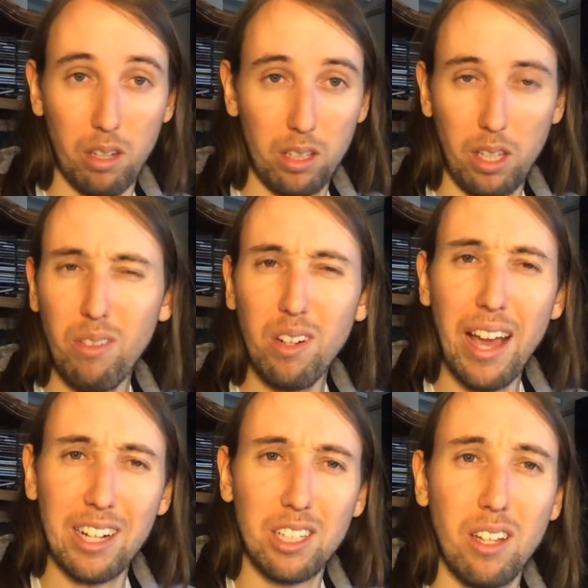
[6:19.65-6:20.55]
even
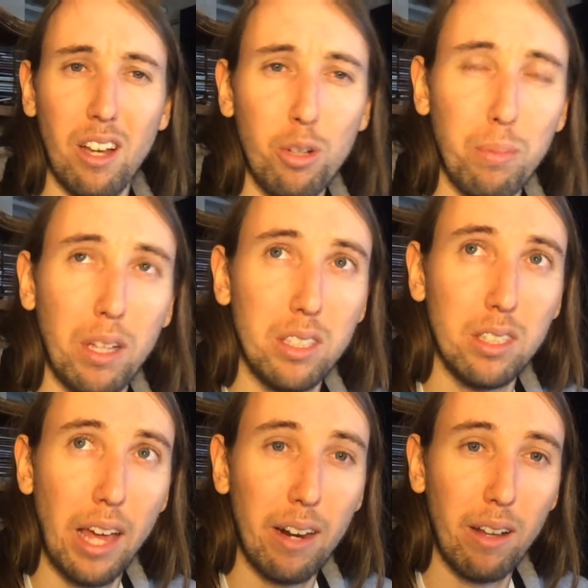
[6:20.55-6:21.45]
actually other places
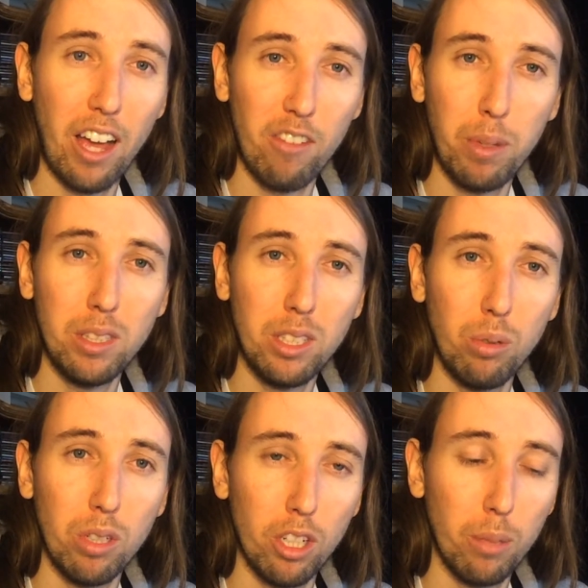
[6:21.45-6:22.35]
that I've been
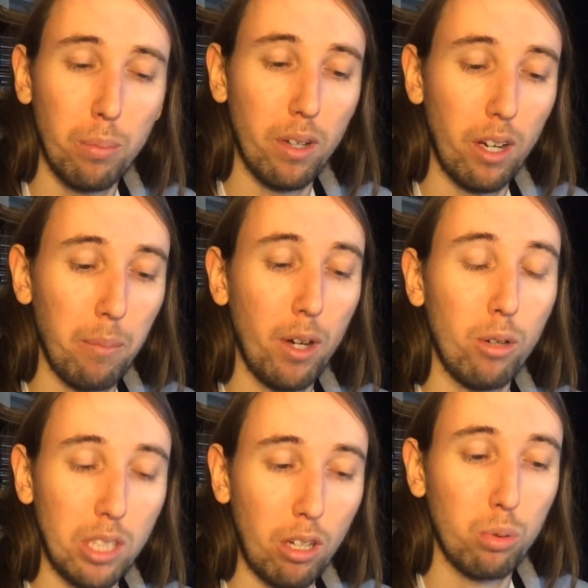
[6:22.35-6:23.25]
to in Europe. The
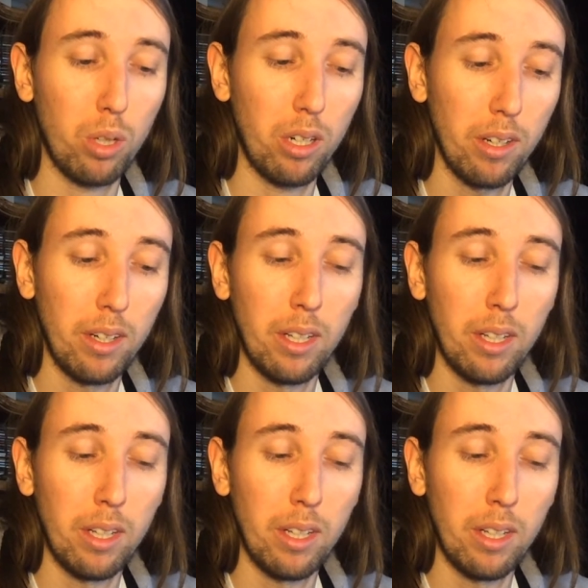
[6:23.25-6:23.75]
hotels were